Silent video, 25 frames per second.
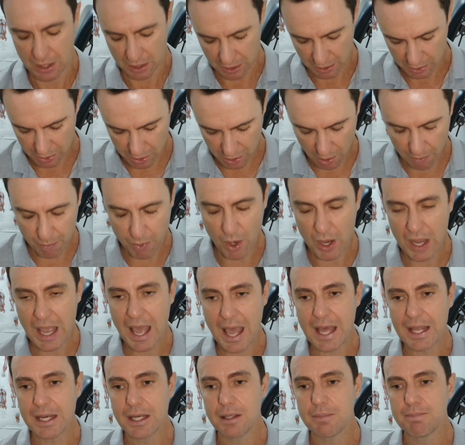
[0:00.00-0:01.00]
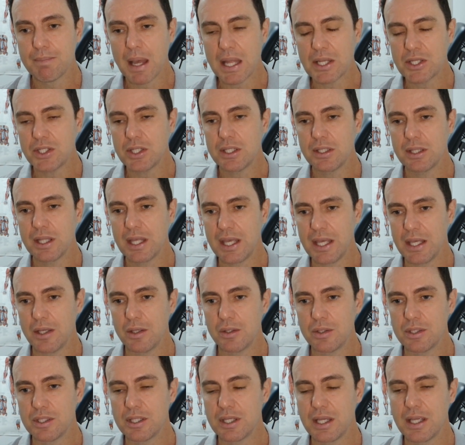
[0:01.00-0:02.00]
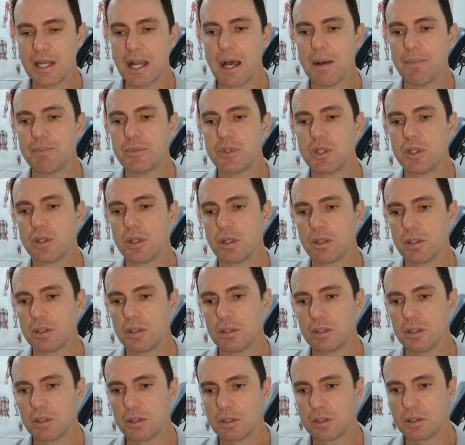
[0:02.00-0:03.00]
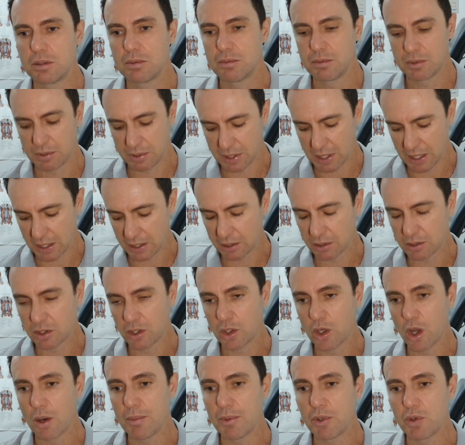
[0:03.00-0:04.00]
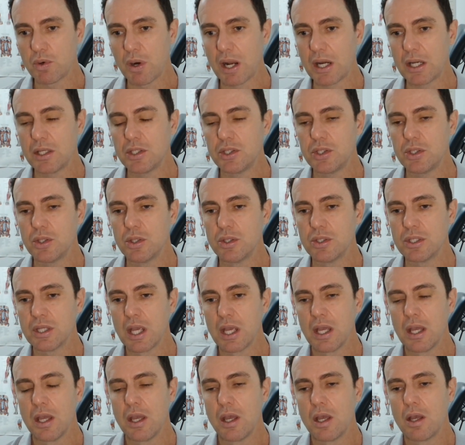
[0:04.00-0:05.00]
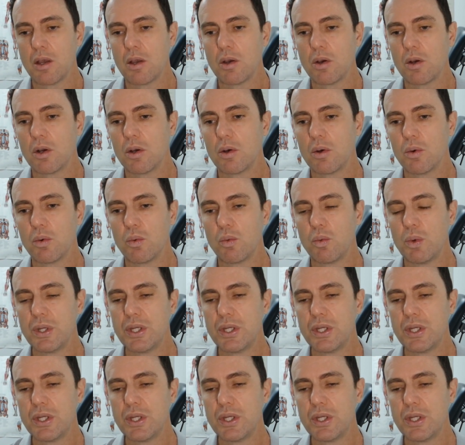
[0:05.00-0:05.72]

So by matching the heel seat up to the common running shoes, we